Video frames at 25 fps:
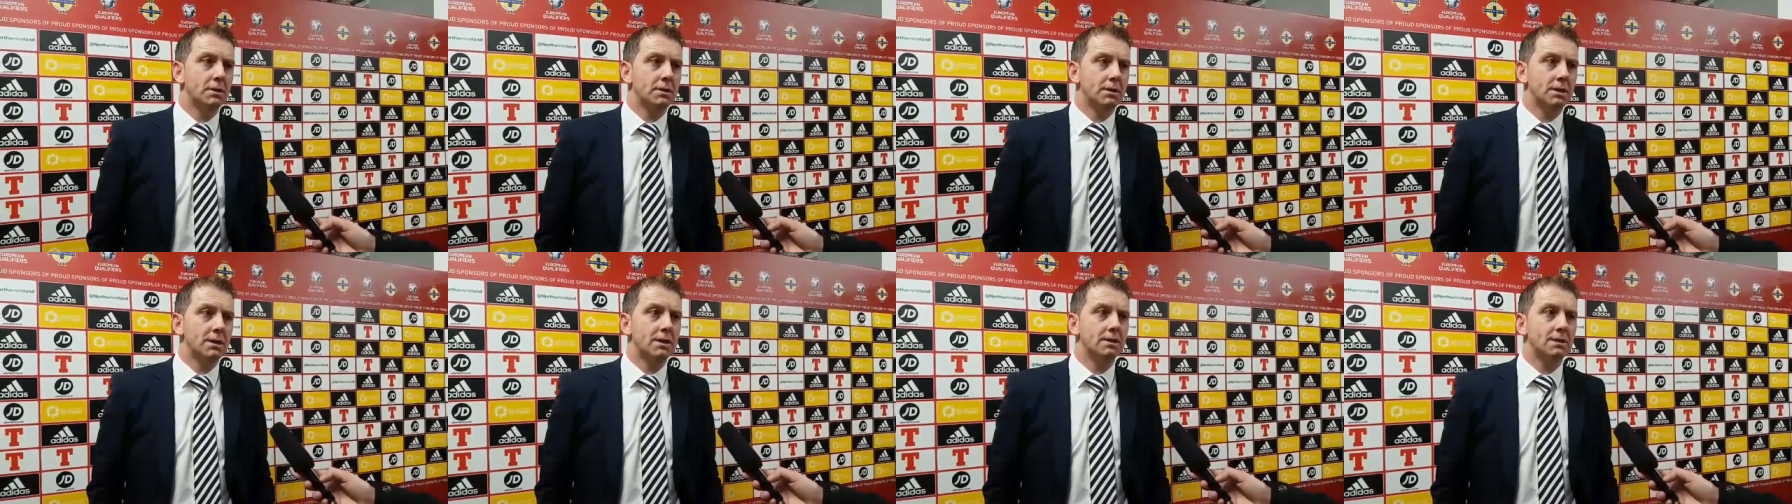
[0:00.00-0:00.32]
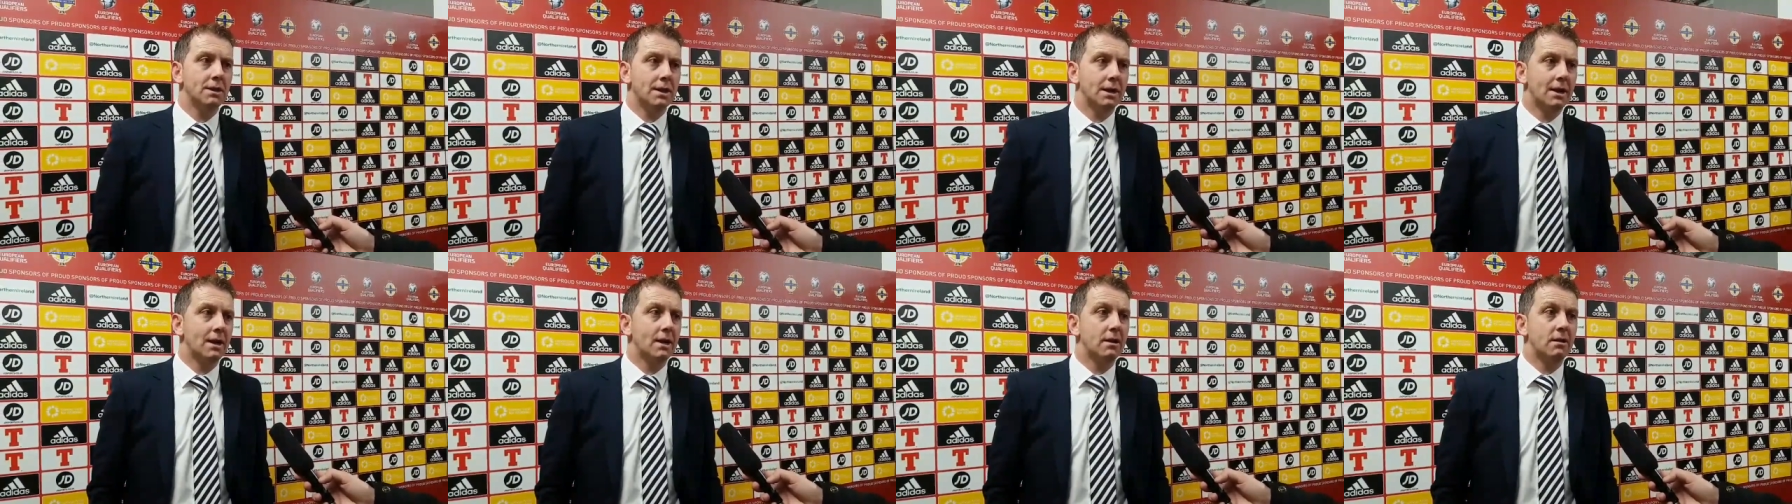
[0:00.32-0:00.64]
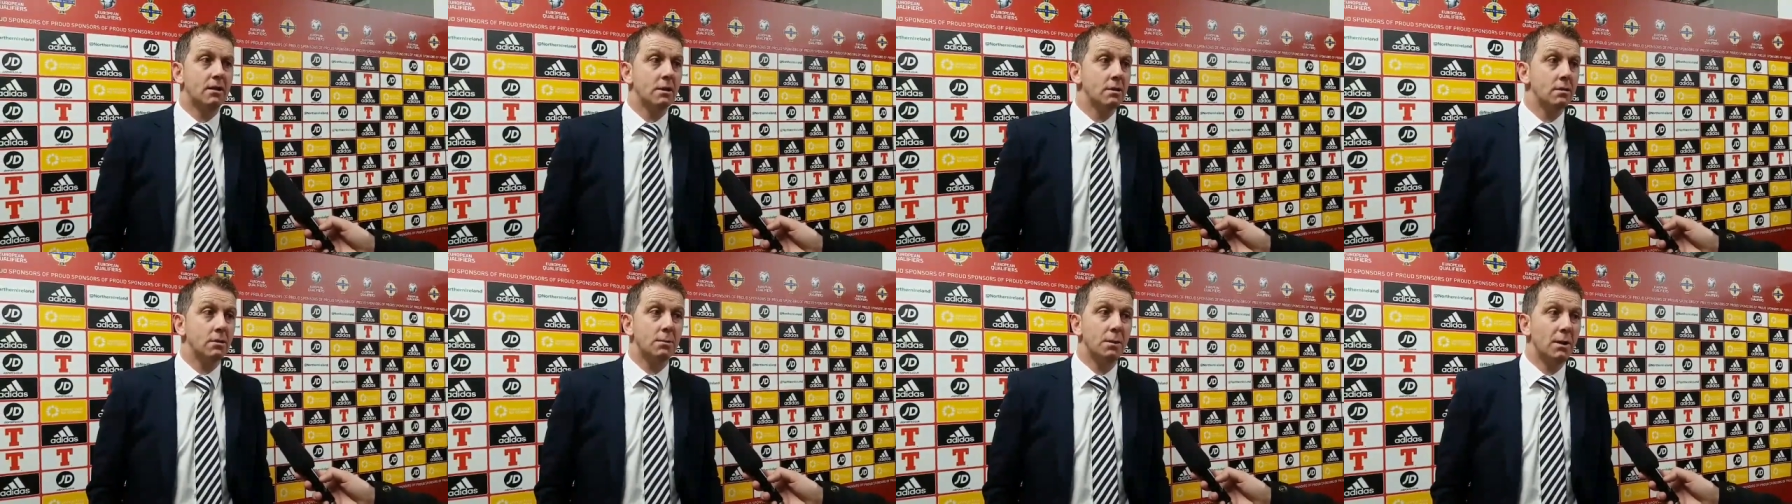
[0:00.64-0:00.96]
this season and
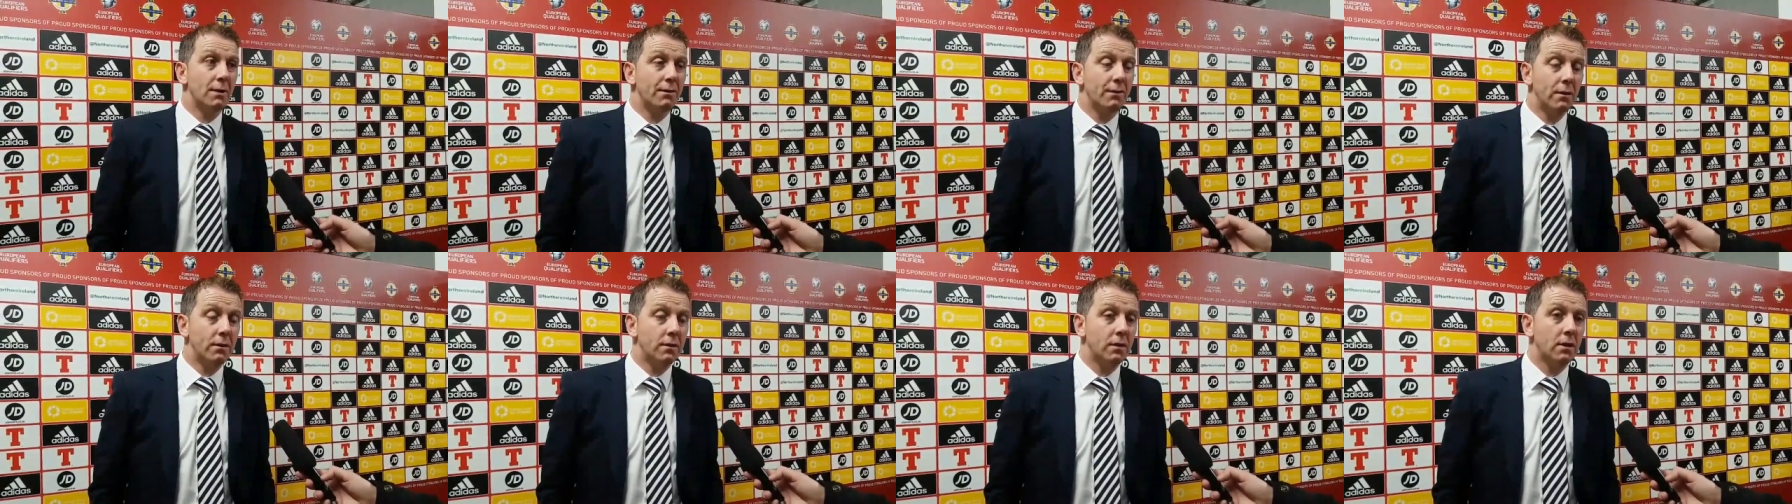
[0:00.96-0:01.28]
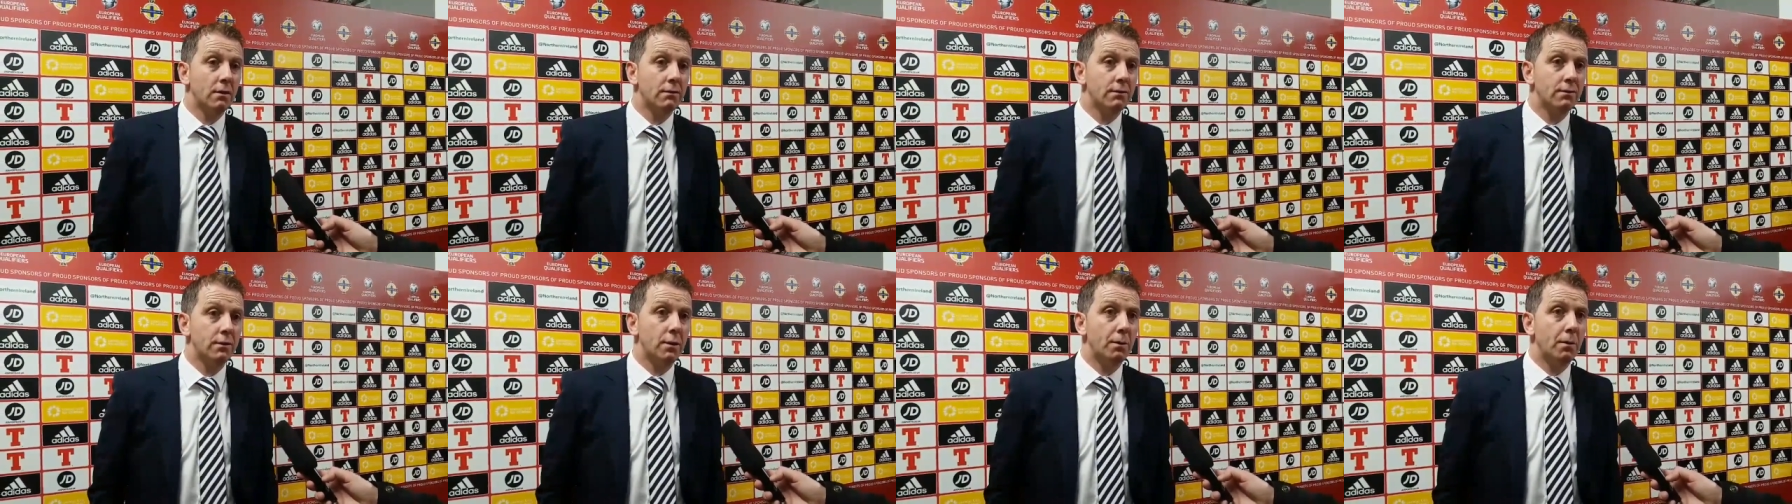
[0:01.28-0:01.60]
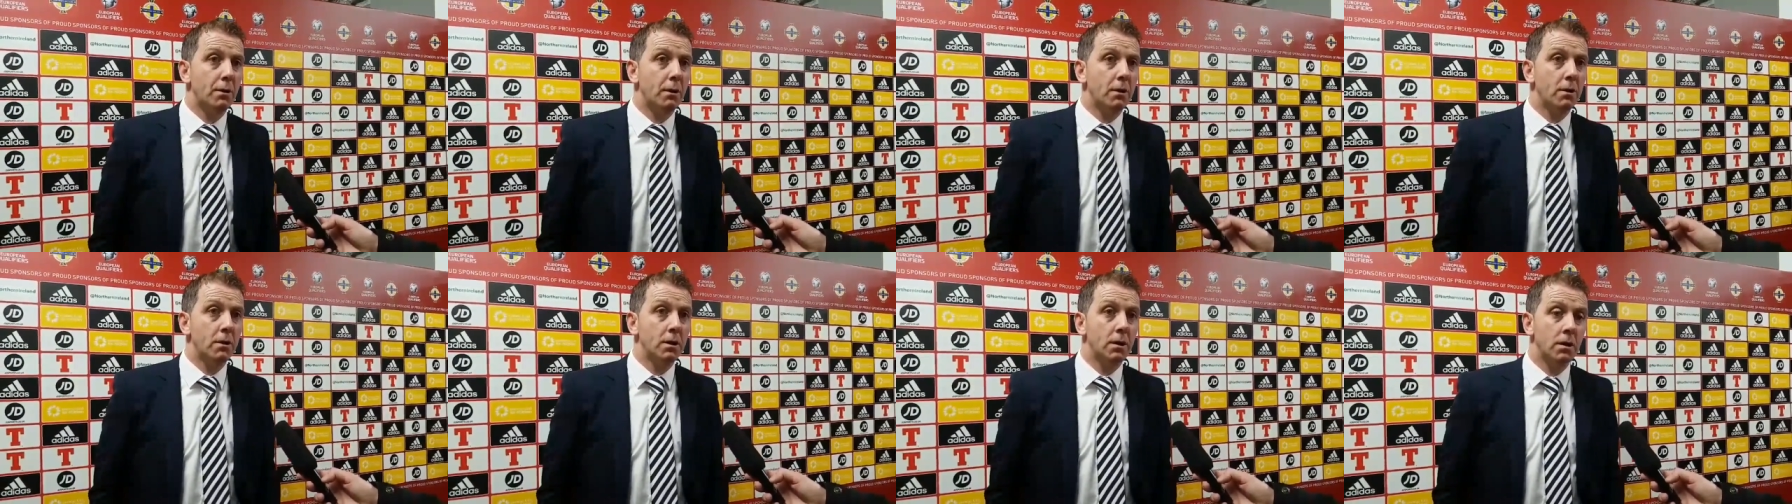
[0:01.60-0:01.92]
learned how to be a full-time
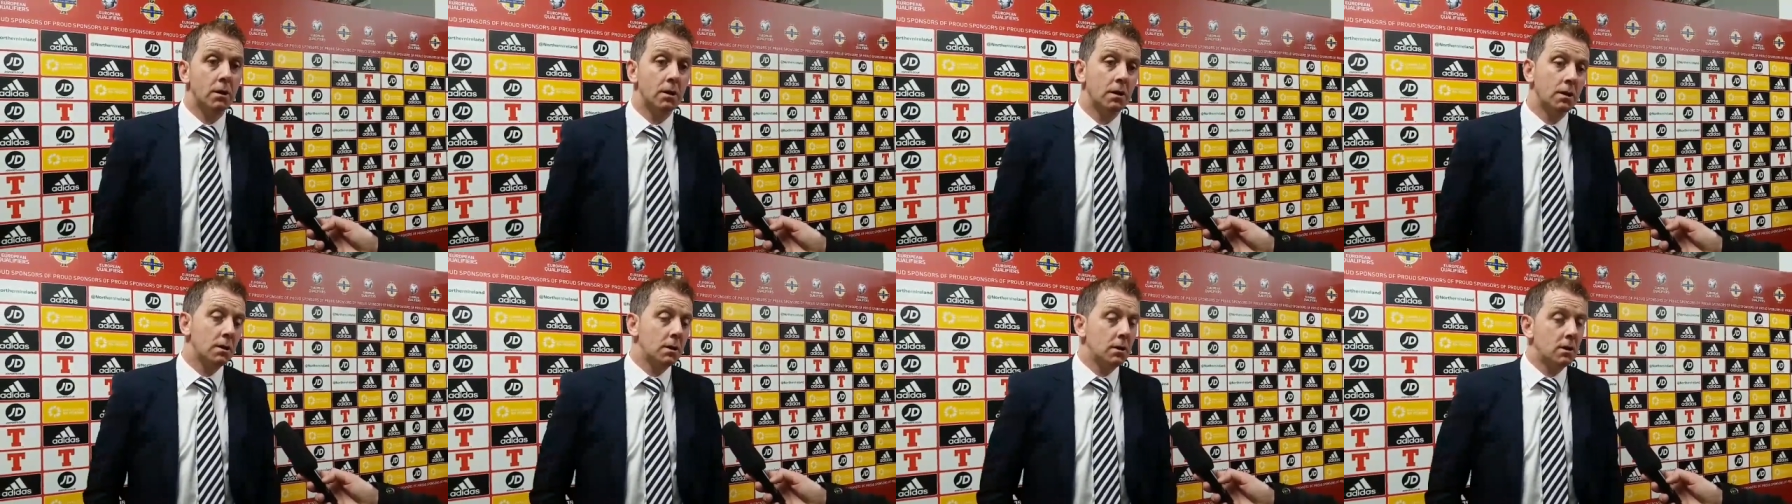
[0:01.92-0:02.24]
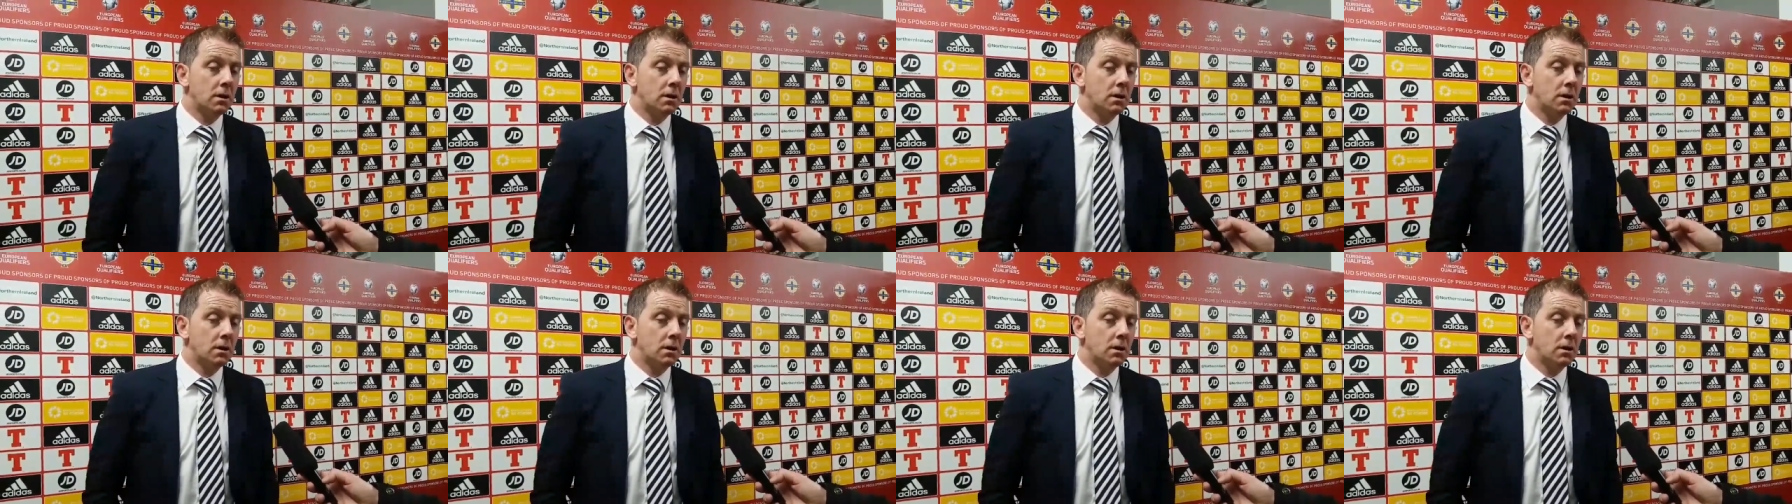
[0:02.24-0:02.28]
footballer.